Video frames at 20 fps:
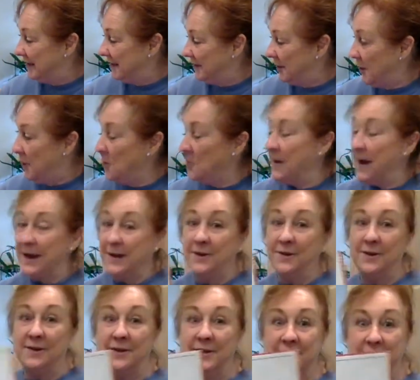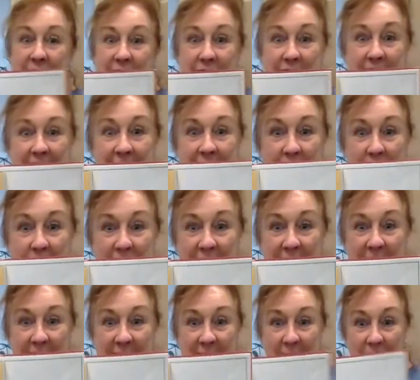Oh my goodness, look at how big
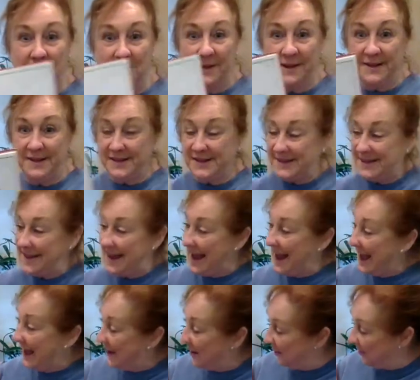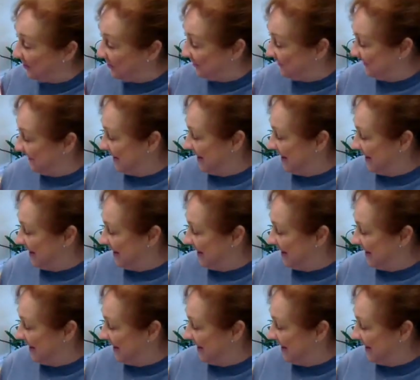that hole is now.